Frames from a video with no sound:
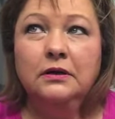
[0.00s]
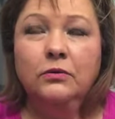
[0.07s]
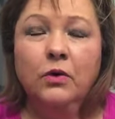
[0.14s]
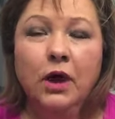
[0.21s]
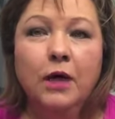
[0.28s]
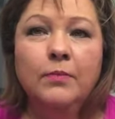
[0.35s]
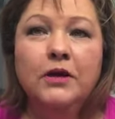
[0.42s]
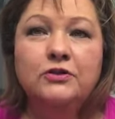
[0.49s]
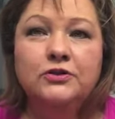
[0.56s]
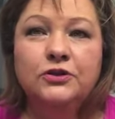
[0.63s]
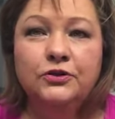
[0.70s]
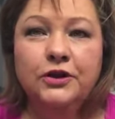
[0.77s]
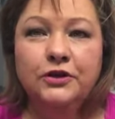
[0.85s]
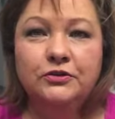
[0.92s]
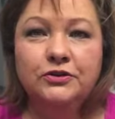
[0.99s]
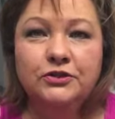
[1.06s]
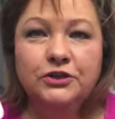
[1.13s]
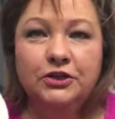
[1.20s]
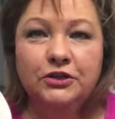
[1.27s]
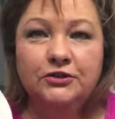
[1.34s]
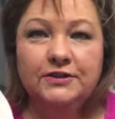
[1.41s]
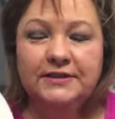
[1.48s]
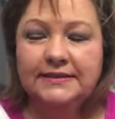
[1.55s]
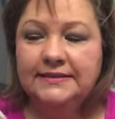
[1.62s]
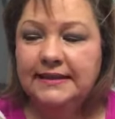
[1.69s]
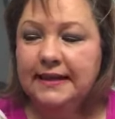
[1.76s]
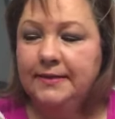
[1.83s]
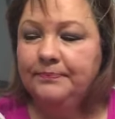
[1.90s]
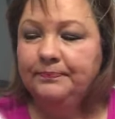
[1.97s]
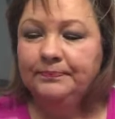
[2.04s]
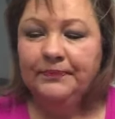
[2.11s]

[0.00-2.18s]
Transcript: well almost two years to use this up.